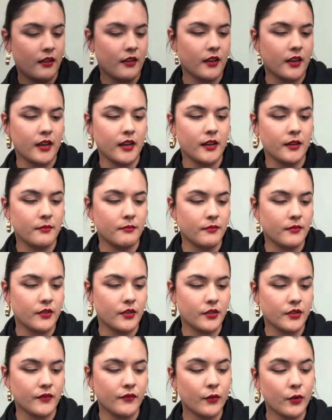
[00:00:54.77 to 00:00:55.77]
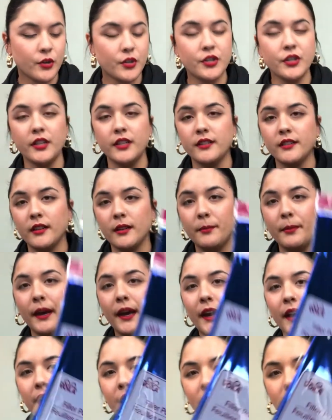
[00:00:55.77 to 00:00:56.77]
Um, there's four sheets in a
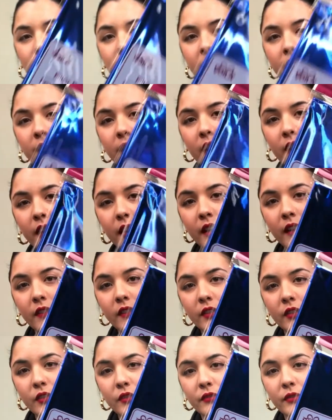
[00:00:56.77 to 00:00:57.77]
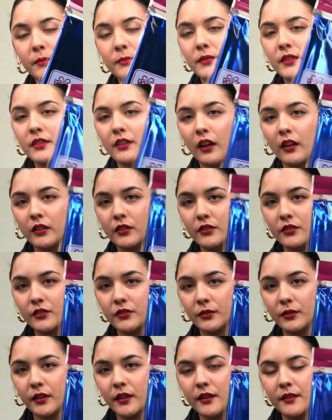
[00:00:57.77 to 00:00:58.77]
pack. And again, these are from the dollar
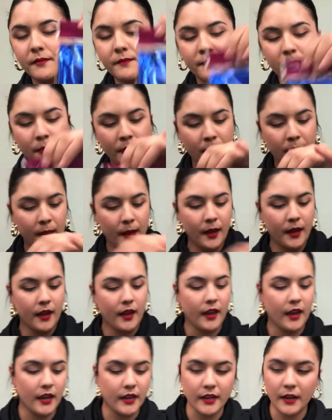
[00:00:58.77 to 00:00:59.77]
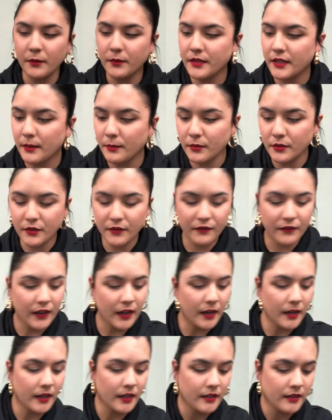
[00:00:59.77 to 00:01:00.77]
store. And I was able to
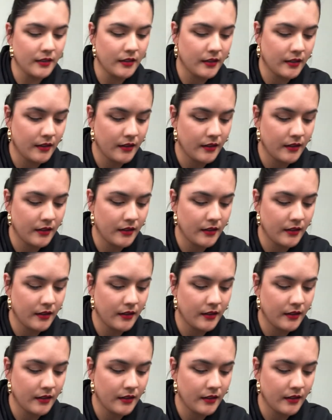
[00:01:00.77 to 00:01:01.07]
find